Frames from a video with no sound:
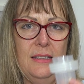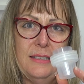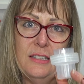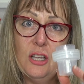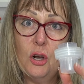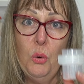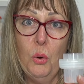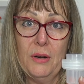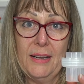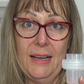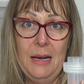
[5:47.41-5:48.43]
This is a
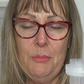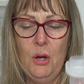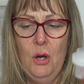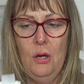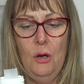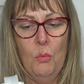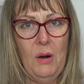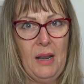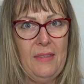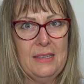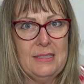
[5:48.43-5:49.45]
1/4 cup,
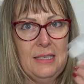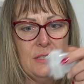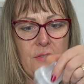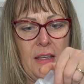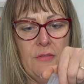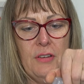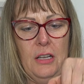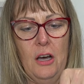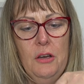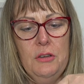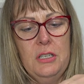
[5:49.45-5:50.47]
one of these lids for every
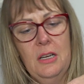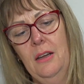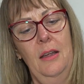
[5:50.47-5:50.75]
load.